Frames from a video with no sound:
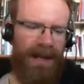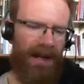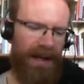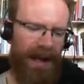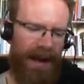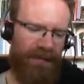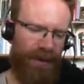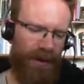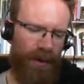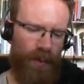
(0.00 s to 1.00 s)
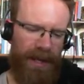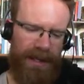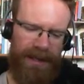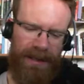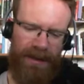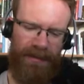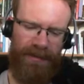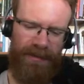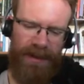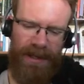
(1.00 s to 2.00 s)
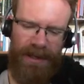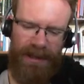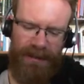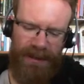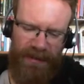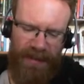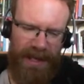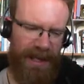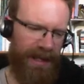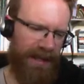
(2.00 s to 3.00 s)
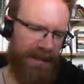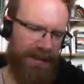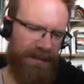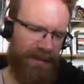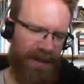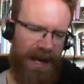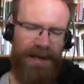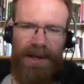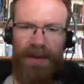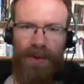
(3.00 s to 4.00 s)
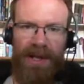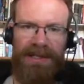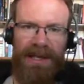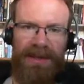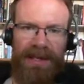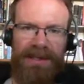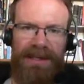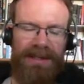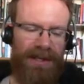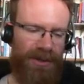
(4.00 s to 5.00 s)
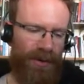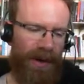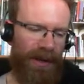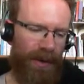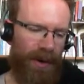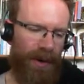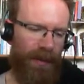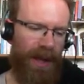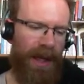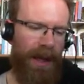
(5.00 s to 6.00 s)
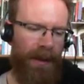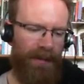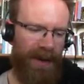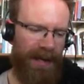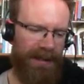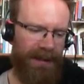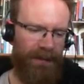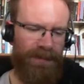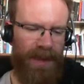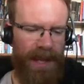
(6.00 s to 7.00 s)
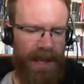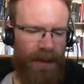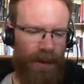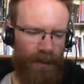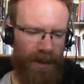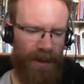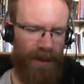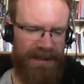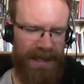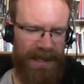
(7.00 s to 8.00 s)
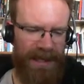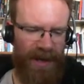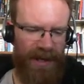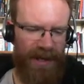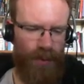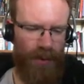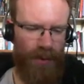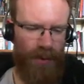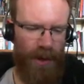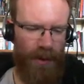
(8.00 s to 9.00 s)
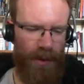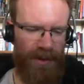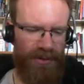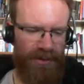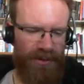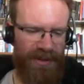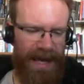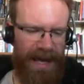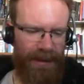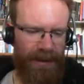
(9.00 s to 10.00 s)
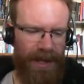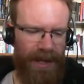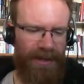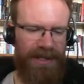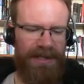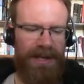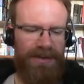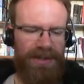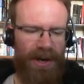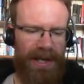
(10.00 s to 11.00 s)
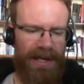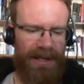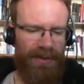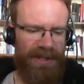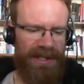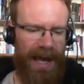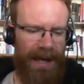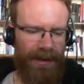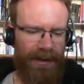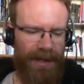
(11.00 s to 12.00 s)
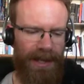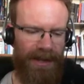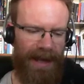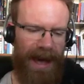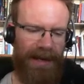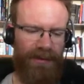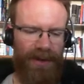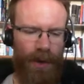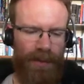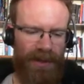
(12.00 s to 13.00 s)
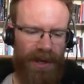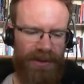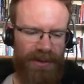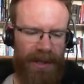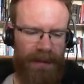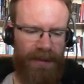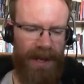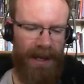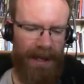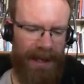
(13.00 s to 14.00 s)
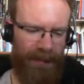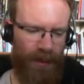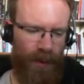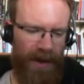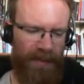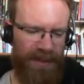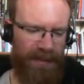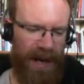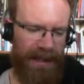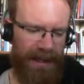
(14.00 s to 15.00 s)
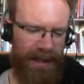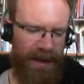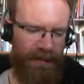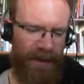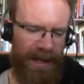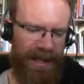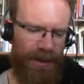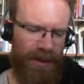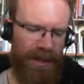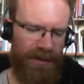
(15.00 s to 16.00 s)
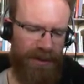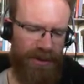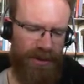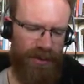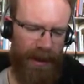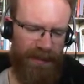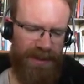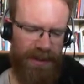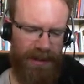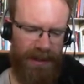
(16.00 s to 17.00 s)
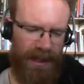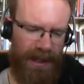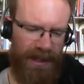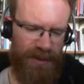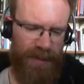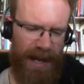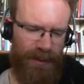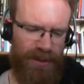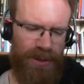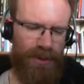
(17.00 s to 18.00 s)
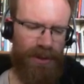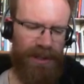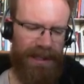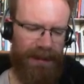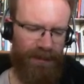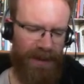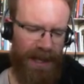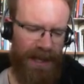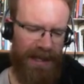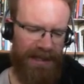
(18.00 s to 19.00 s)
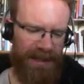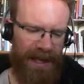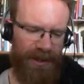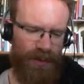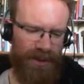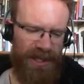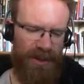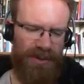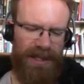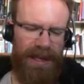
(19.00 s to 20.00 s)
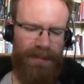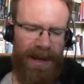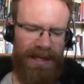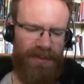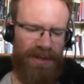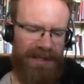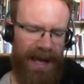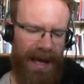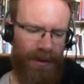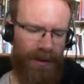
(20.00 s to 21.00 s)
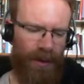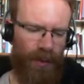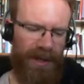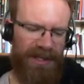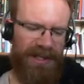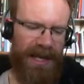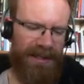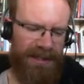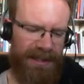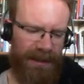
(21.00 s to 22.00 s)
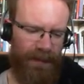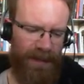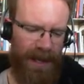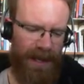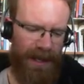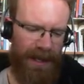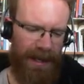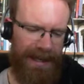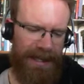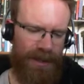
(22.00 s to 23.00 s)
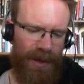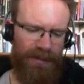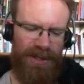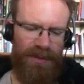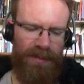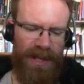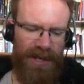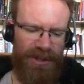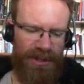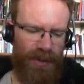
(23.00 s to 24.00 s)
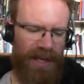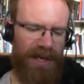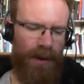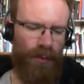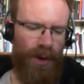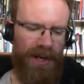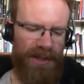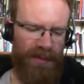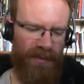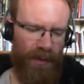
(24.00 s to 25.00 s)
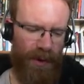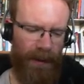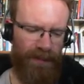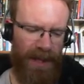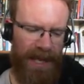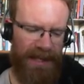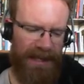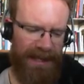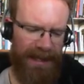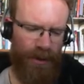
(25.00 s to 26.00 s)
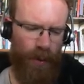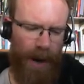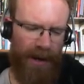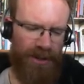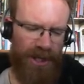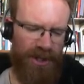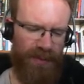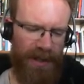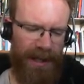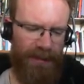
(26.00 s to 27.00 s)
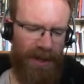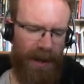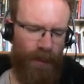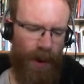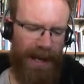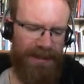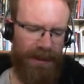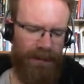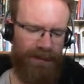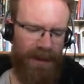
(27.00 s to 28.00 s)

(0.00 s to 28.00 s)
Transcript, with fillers: uh, after a week of uh, lovemaking, he's gotten all he wants, and he thinks he's going to turn around and go home. But when he set his face towards the open country of his cattle, the gazelles saw Enkidu and scattered. The cattle of the open country uh, kept away from his body, for Enkidu had stripped. Uh, his body was too clean. His legs, which he used to keep pace with his cattle, were at a standstill. Uh, Enkidu had been diminished, so he could not run as before. Yet he had acquired judgment and had become wiser.